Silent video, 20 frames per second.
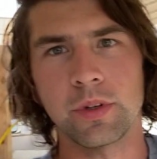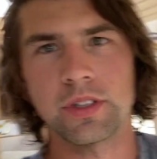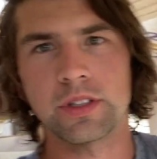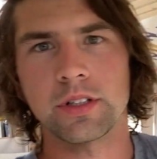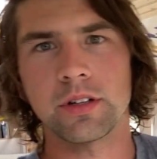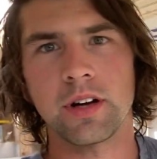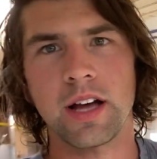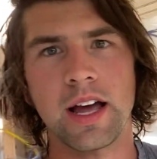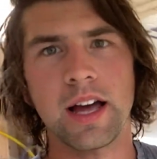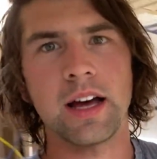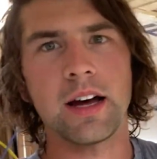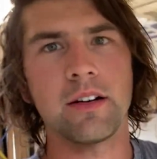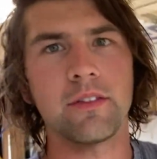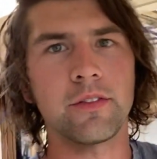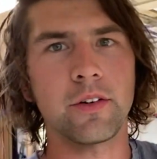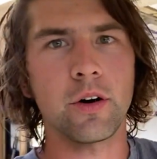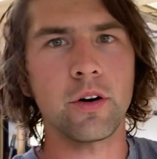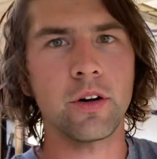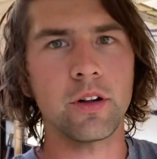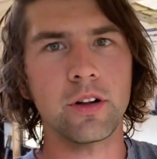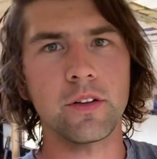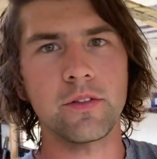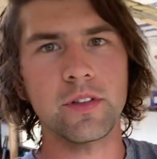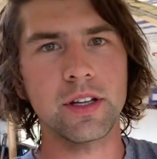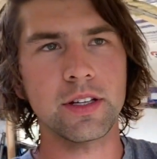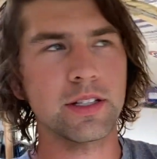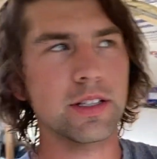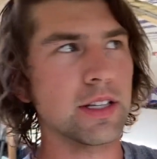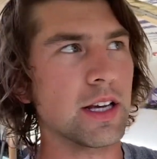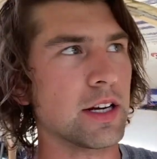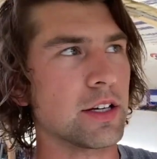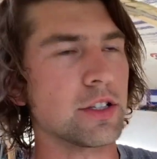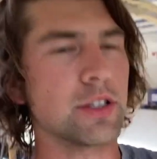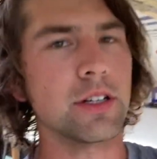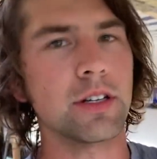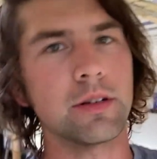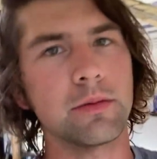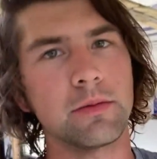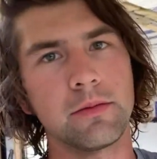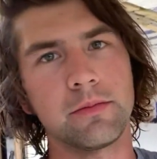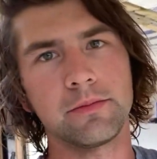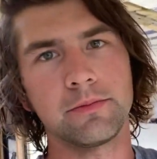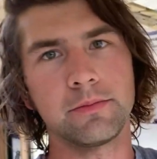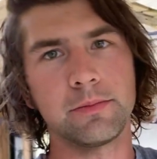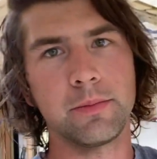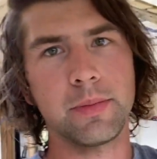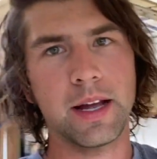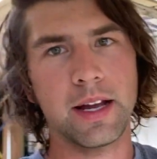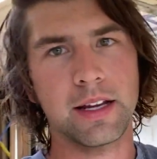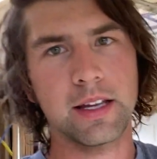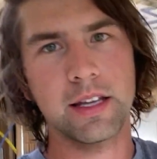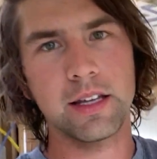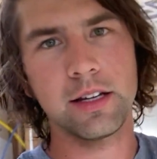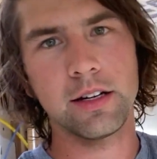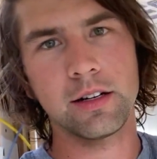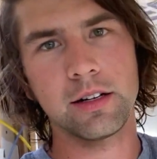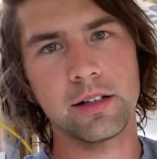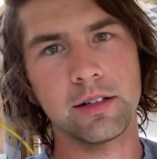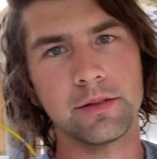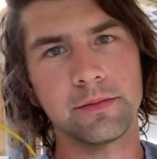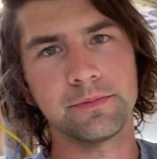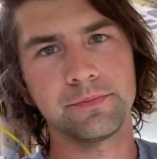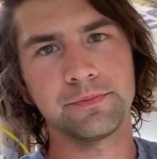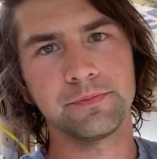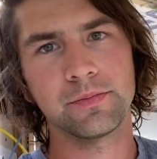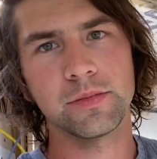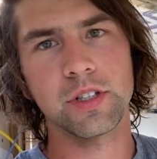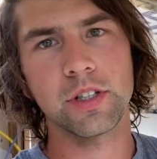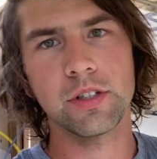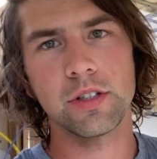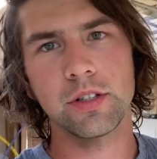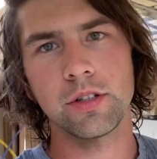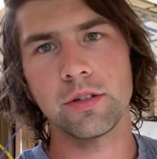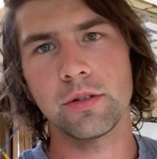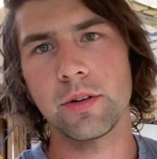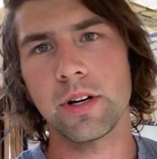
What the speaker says: still have all of this section back here to do,